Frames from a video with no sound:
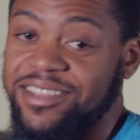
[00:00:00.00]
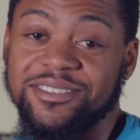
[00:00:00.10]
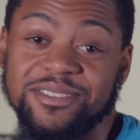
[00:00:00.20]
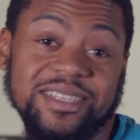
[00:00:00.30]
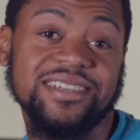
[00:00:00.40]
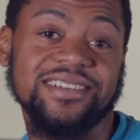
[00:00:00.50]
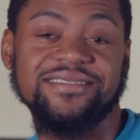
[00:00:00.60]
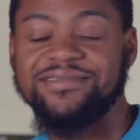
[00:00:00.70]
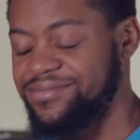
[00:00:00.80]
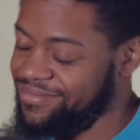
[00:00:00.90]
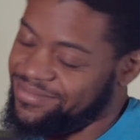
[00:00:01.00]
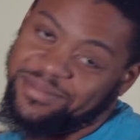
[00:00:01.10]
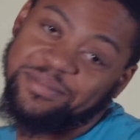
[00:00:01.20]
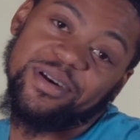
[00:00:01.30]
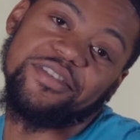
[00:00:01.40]
You see it.
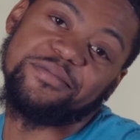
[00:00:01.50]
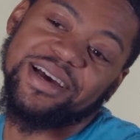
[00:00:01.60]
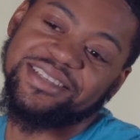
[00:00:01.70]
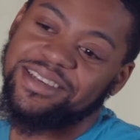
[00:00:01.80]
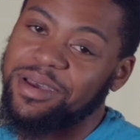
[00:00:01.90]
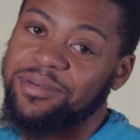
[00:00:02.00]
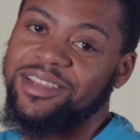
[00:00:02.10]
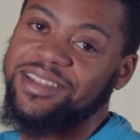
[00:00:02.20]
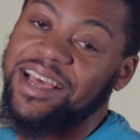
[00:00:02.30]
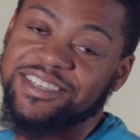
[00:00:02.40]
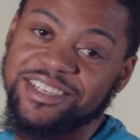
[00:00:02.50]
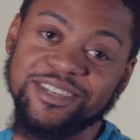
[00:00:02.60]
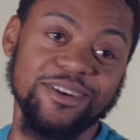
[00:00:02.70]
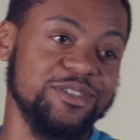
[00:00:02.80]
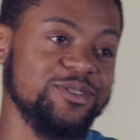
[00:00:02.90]
Perfect mindset, baby. That just
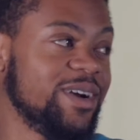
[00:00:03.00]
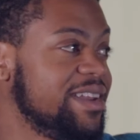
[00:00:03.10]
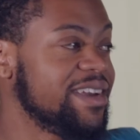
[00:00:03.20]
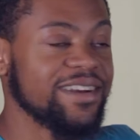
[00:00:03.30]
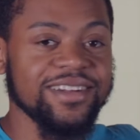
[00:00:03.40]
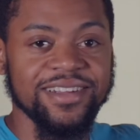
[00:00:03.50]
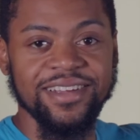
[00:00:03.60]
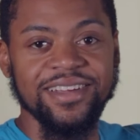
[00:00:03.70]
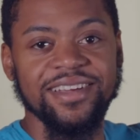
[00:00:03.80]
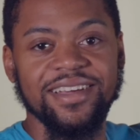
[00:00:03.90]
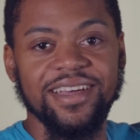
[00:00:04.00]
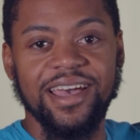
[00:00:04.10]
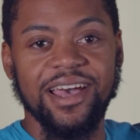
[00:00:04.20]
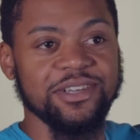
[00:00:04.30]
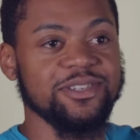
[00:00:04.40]
shows you right there
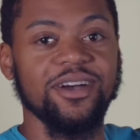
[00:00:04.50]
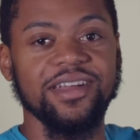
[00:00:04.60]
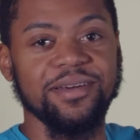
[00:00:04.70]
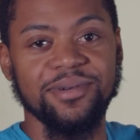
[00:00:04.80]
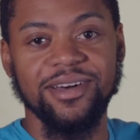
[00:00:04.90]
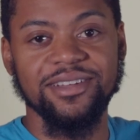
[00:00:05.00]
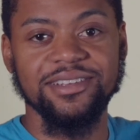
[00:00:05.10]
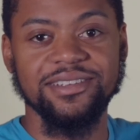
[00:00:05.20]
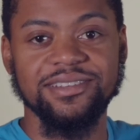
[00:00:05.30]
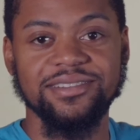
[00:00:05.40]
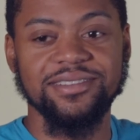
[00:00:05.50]
how strong that ball is.